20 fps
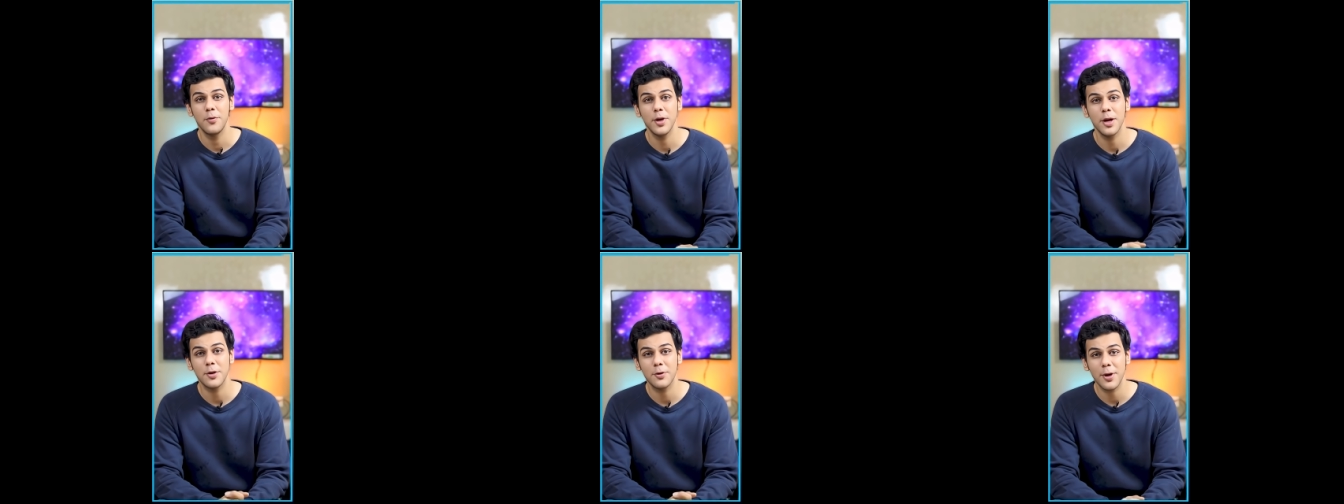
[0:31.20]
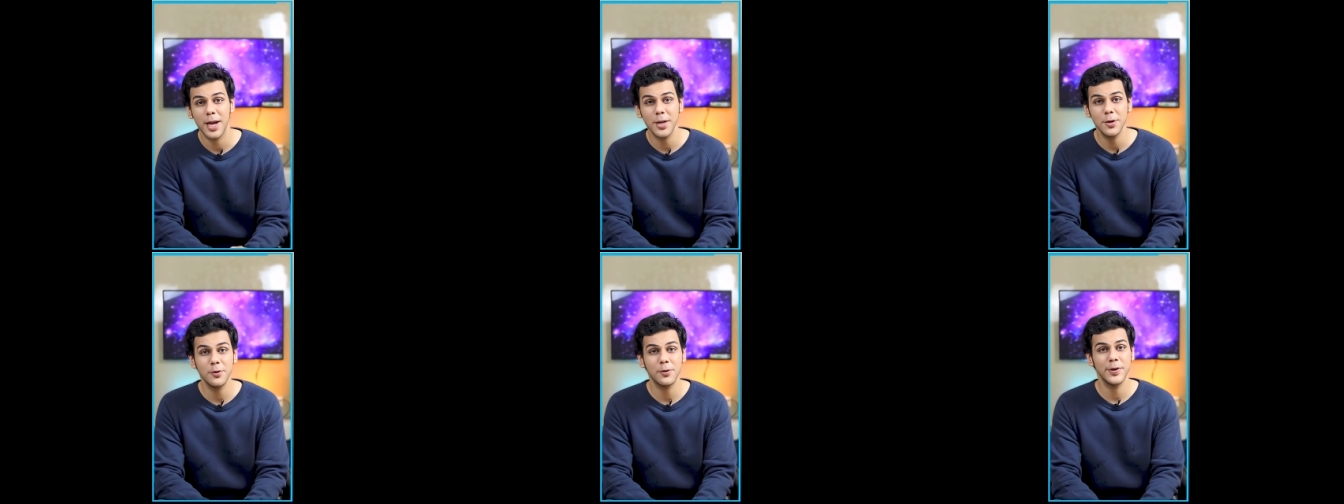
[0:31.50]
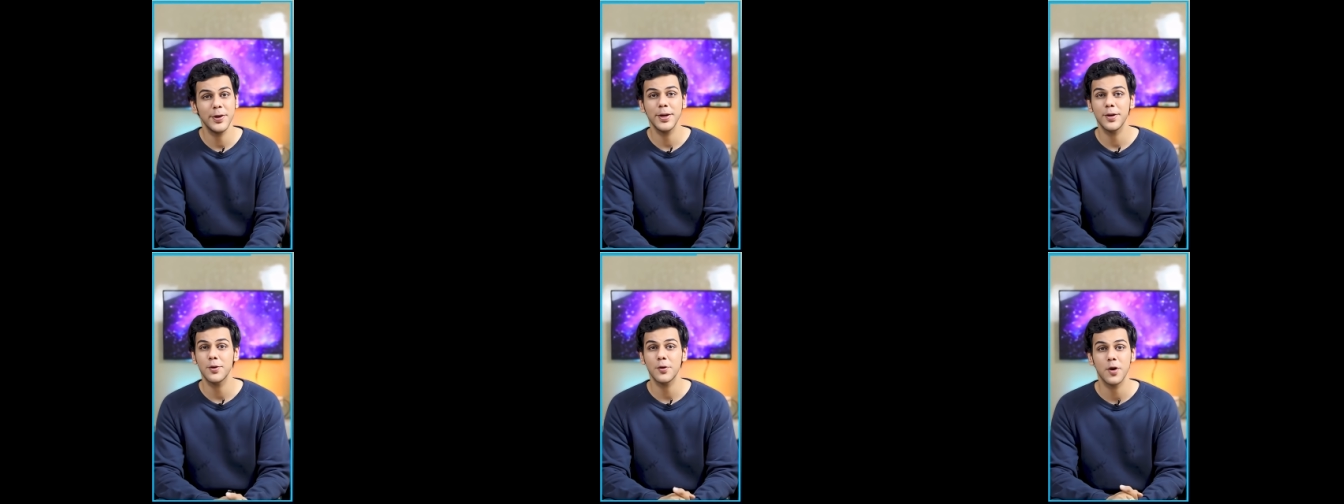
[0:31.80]
we are trying to
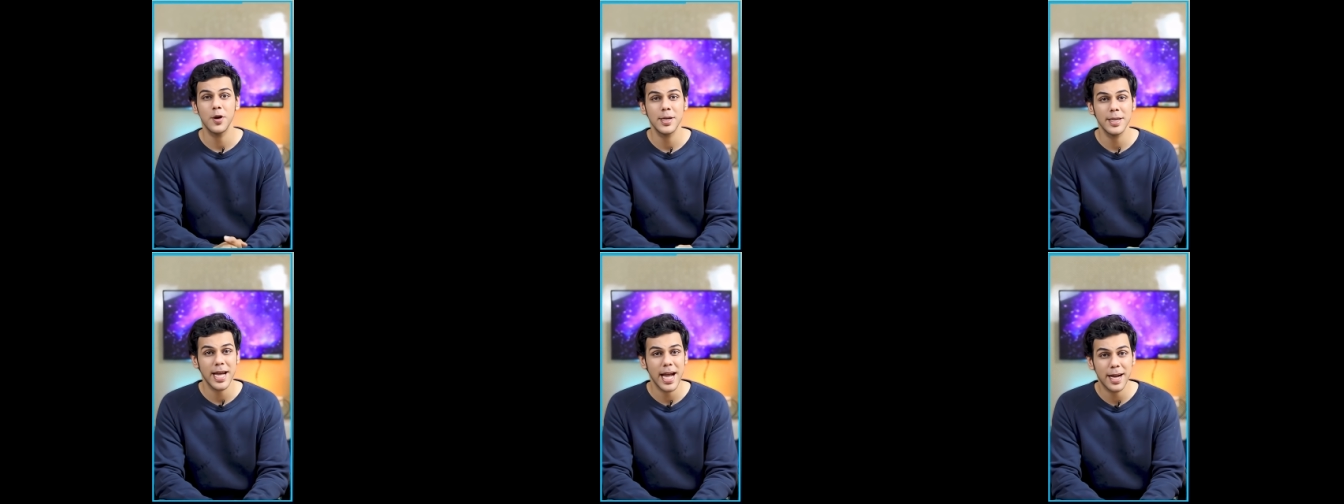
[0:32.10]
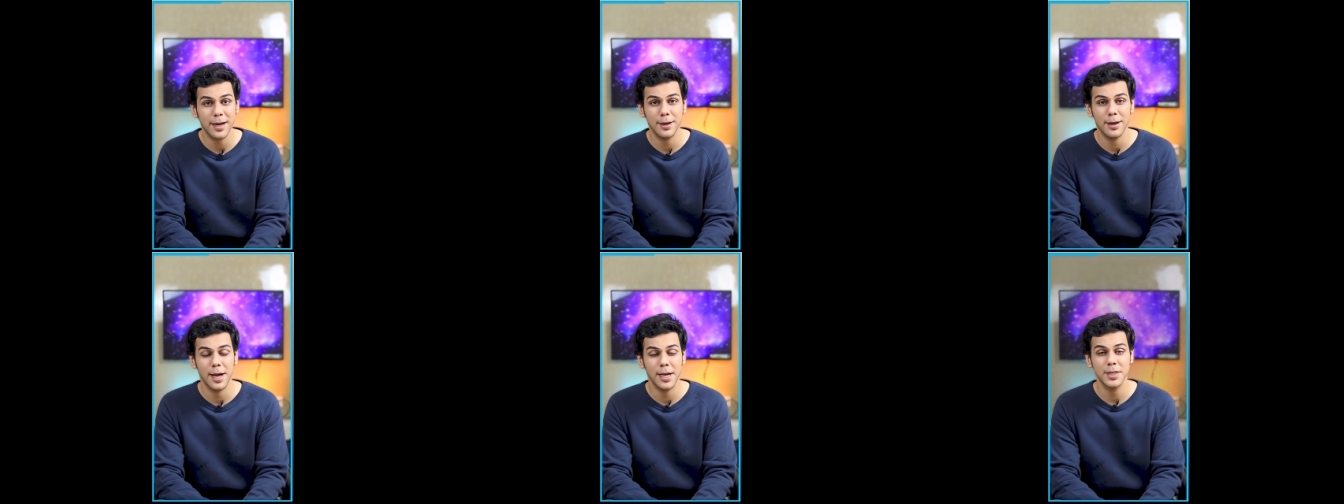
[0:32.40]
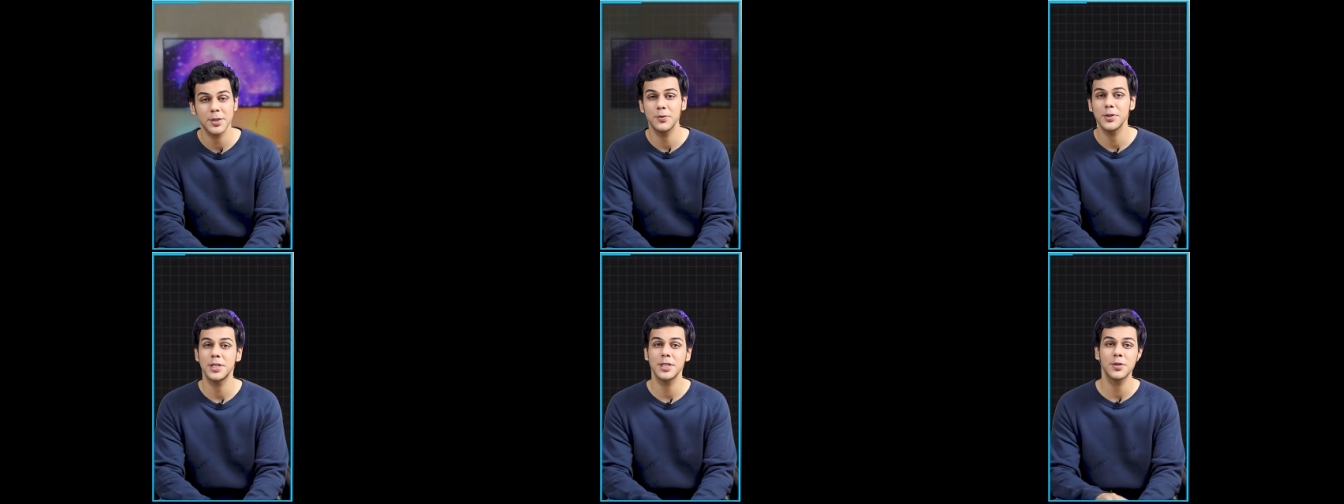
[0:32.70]
create a contact
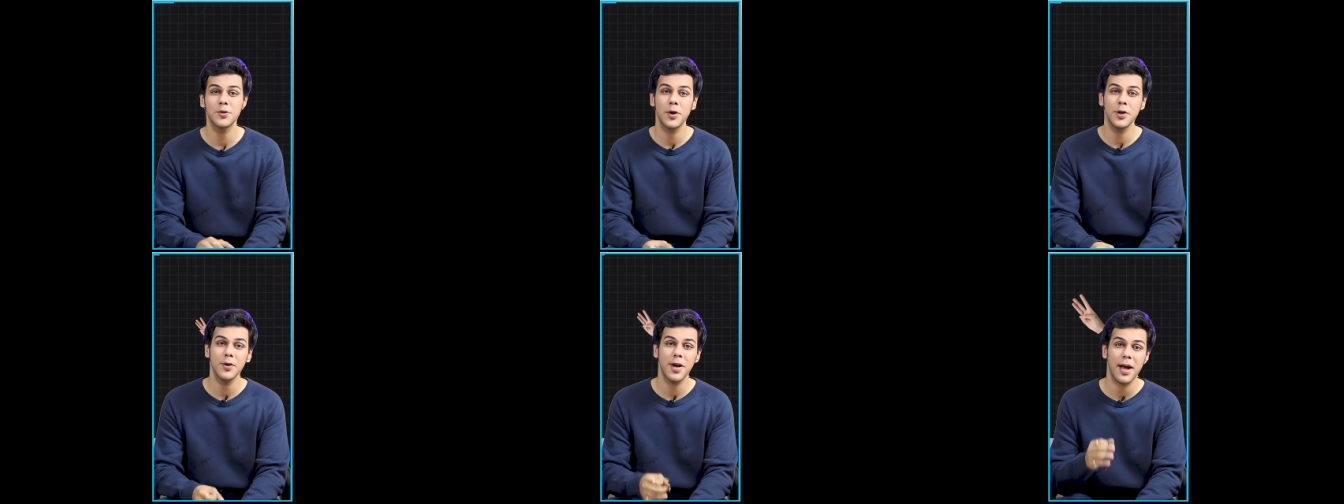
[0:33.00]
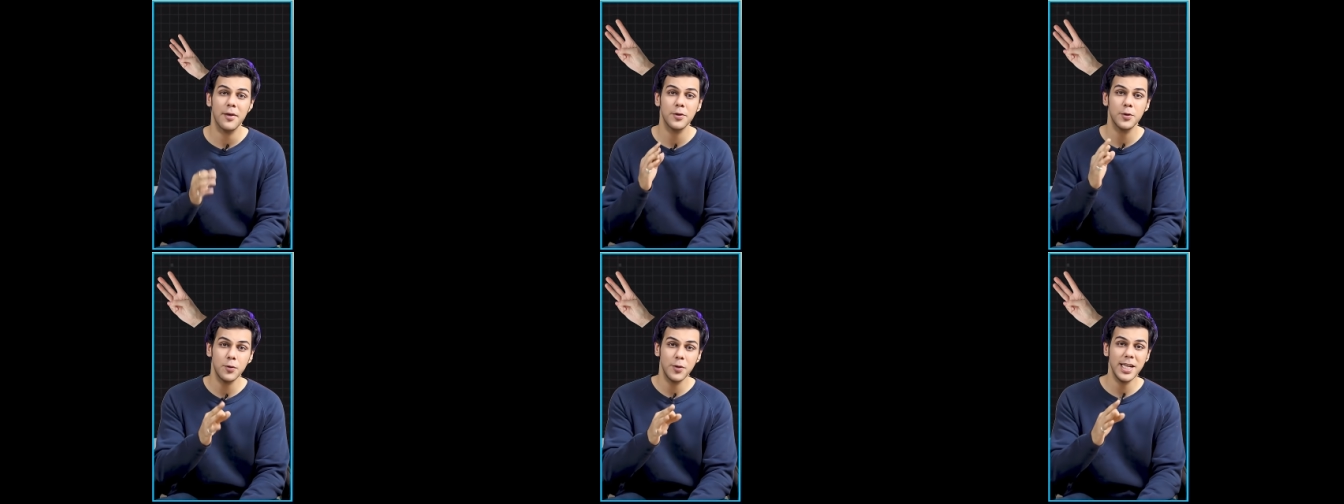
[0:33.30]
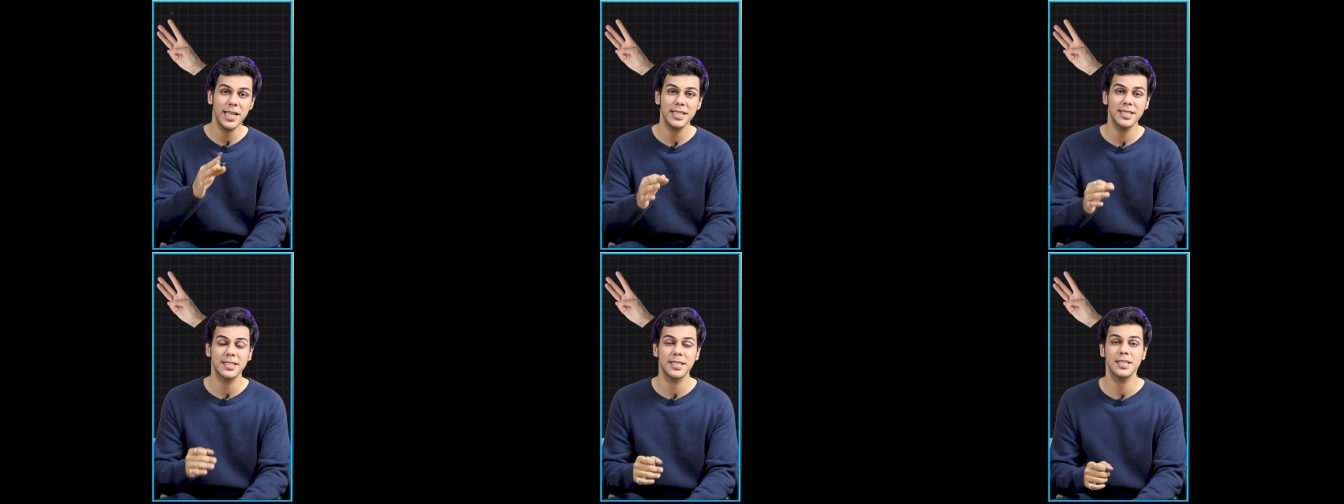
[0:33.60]
class which is going to have
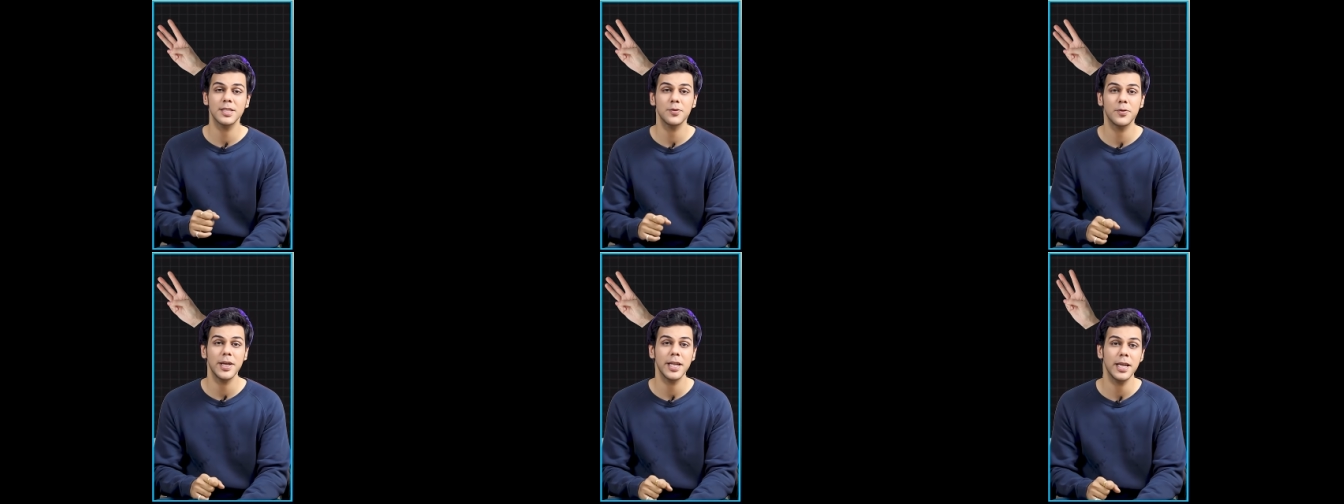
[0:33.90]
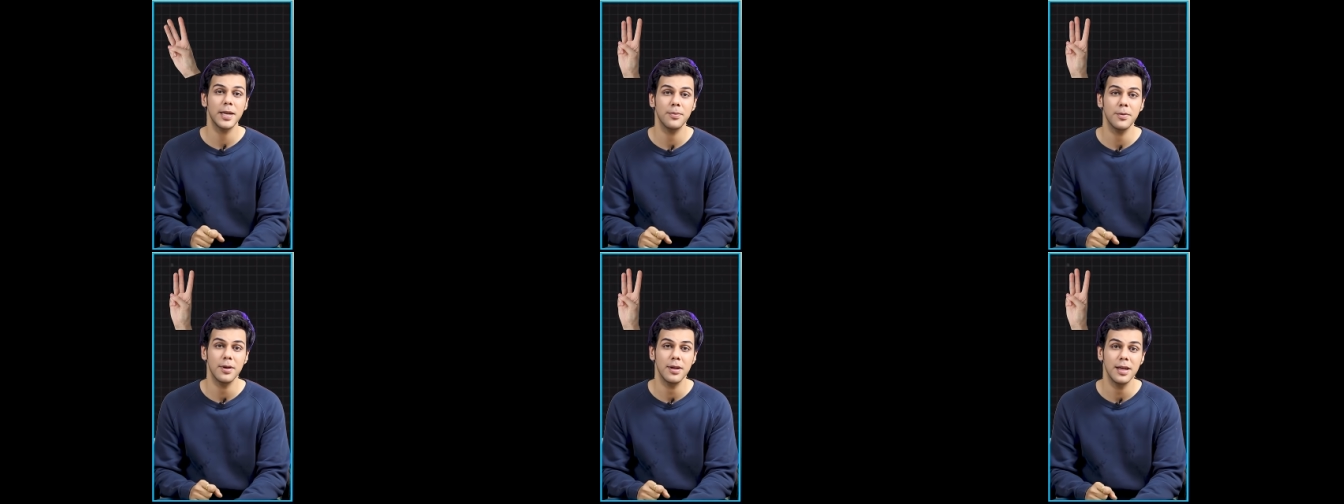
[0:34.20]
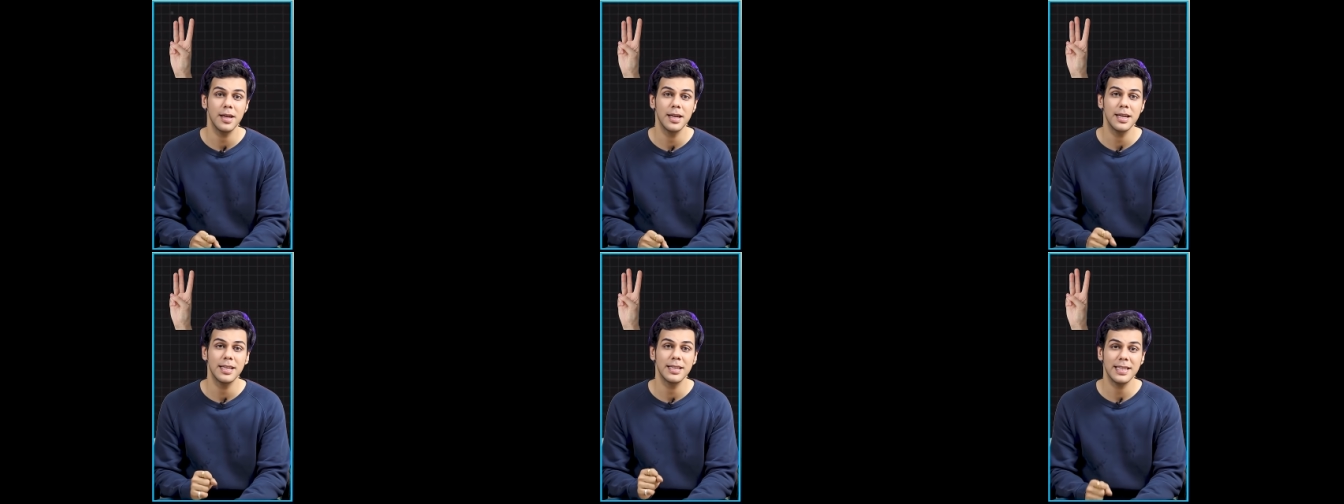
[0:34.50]
three instance variable